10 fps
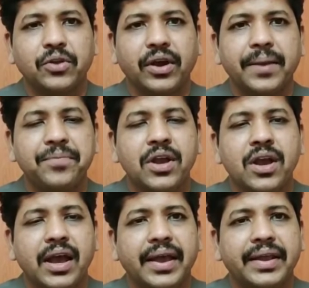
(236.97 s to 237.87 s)
Okay,
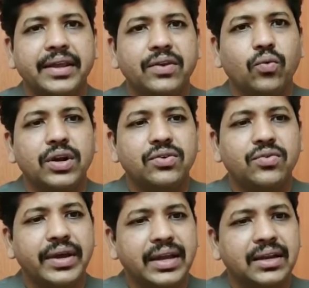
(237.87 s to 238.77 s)
and in one
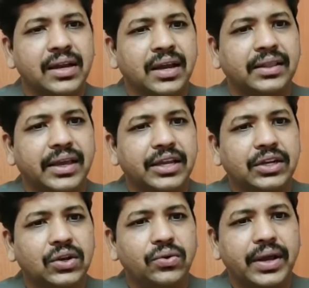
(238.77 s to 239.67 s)
trial they
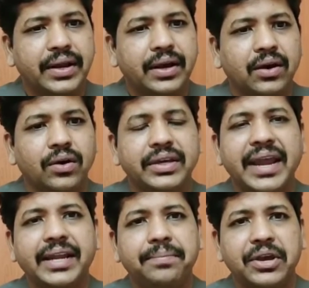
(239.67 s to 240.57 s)
included
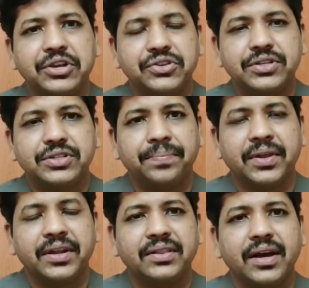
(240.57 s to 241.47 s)
80 patients,
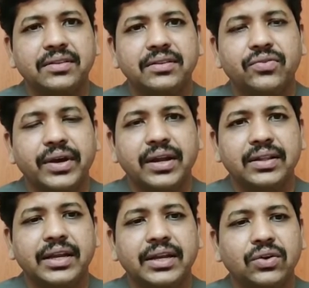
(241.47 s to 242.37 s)
and in the other trial
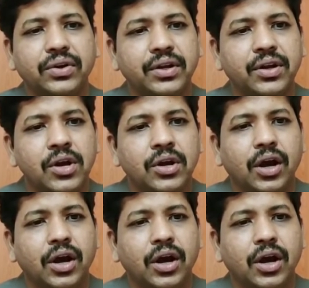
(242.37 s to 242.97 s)
they included